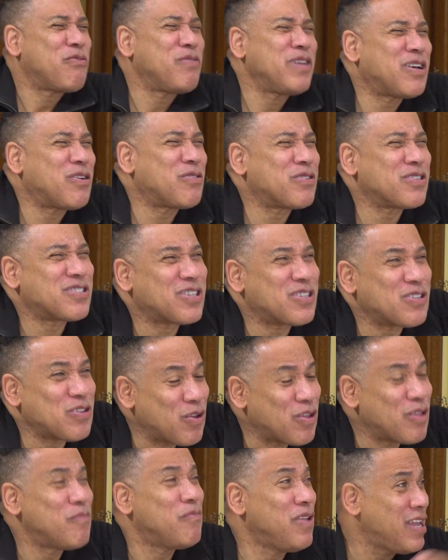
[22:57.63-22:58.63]
We go to
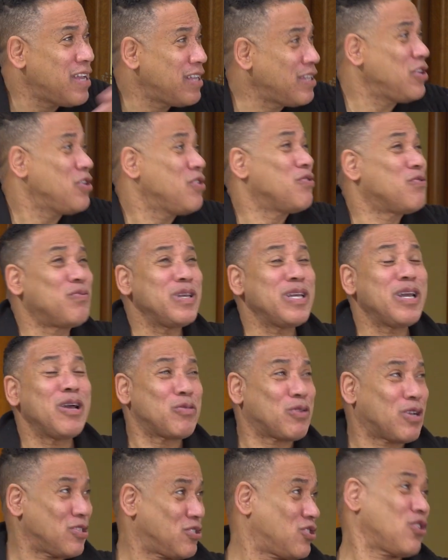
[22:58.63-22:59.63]
we
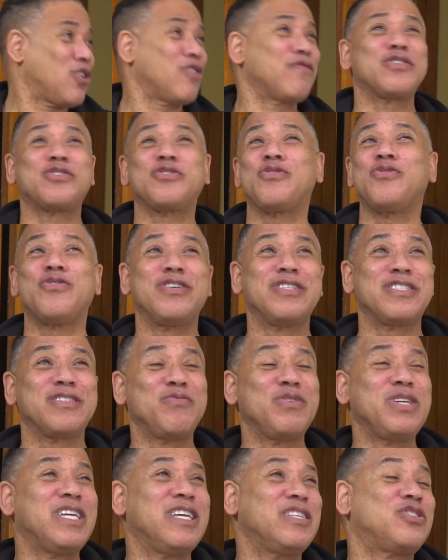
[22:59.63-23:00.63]
go to conservatories
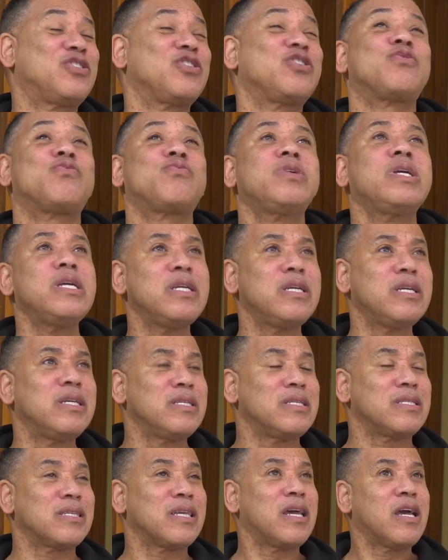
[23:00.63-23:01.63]
and we get
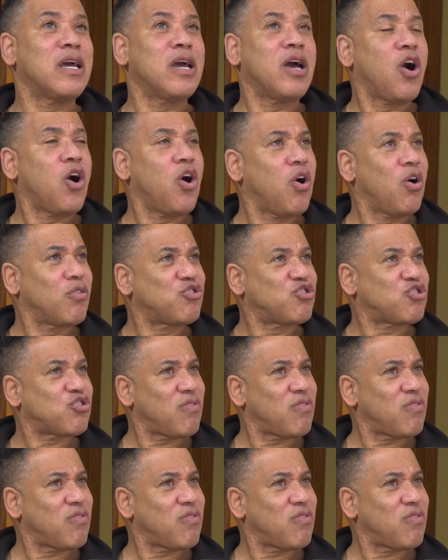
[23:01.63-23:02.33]
degrees on